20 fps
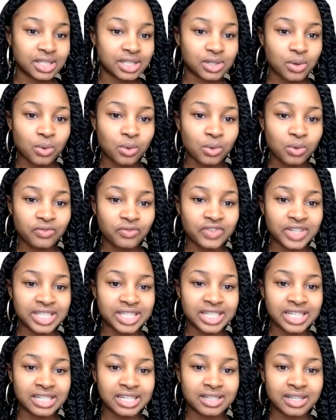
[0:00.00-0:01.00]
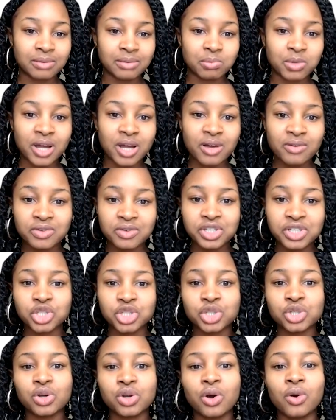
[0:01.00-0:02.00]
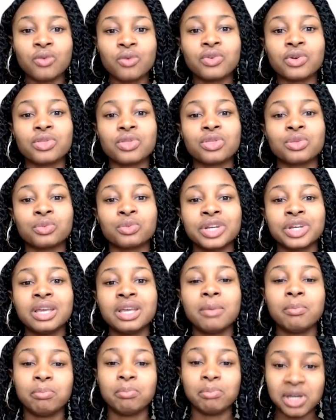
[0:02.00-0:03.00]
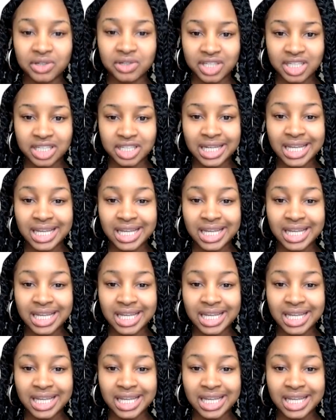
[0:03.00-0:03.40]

total fixed income coverage to over 3 million